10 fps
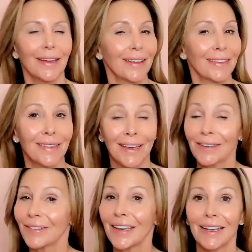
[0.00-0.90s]
and think
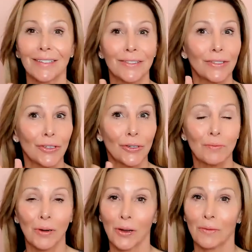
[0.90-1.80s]
of it as two
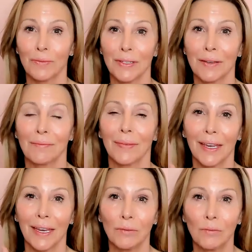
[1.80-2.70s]
probes
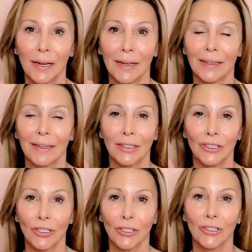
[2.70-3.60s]
in one
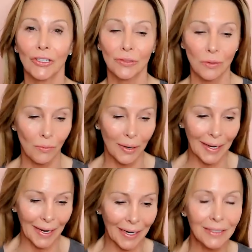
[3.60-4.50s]
that you can use with one
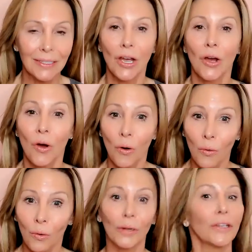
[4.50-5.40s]
hand,
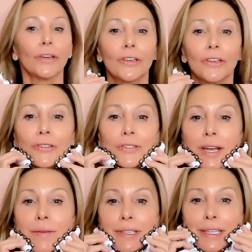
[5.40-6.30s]
or you can use
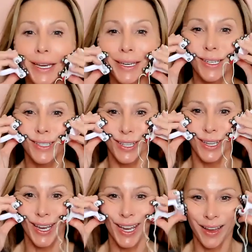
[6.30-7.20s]

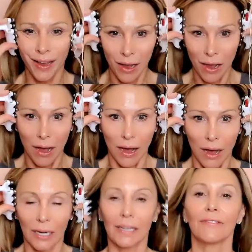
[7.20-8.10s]
simultaneously
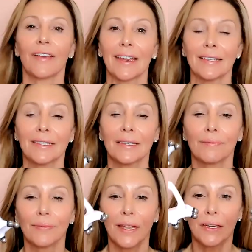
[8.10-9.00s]
on a face.
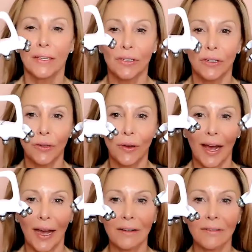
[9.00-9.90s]
So you
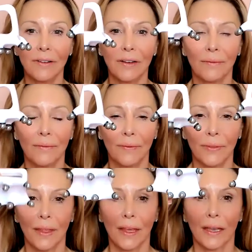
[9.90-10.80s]
have
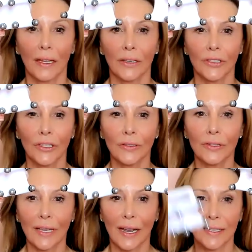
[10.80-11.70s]
two
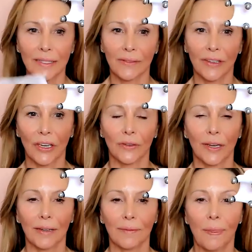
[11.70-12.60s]
sides of a
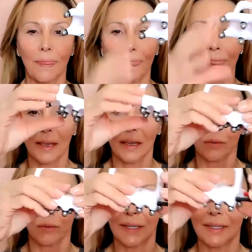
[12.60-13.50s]
unit.
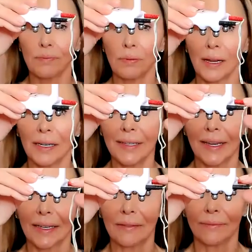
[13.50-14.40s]
When it's plugged
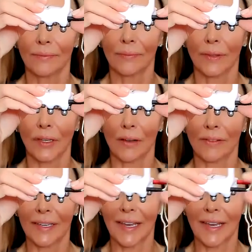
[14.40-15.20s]
in, you have a